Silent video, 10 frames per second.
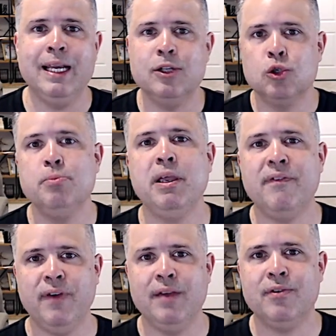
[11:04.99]
Now do me a
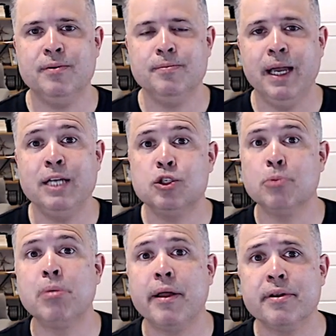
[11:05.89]
favor as your
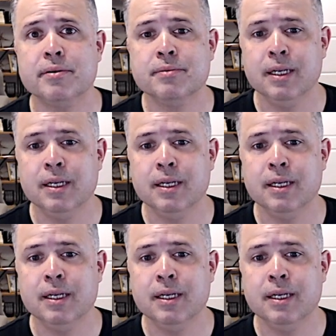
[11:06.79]
brother.